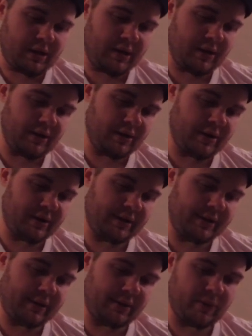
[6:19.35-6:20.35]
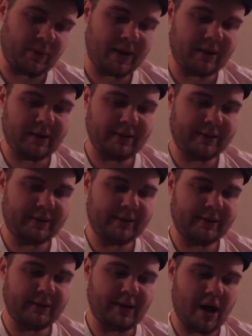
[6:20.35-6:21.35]
here's
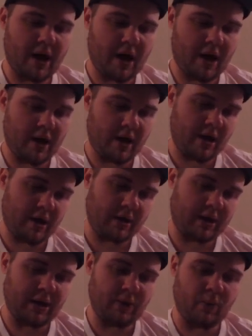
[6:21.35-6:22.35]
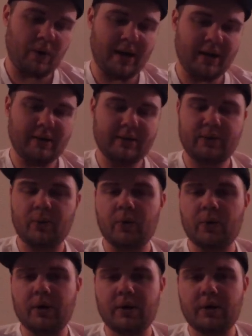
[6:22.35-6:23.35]
Cruella's Get Wet
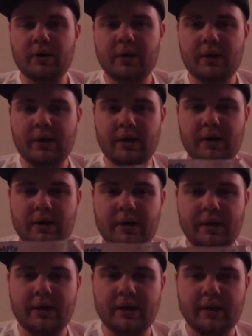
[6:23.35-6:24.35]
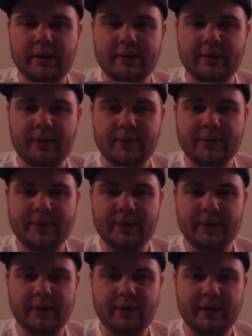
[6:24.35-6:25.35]
tour in
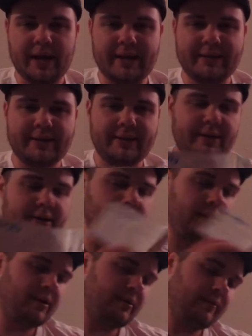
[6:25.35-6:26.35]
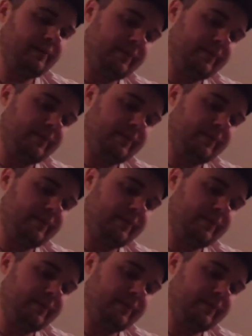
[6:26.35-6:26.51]
Tulsa last year.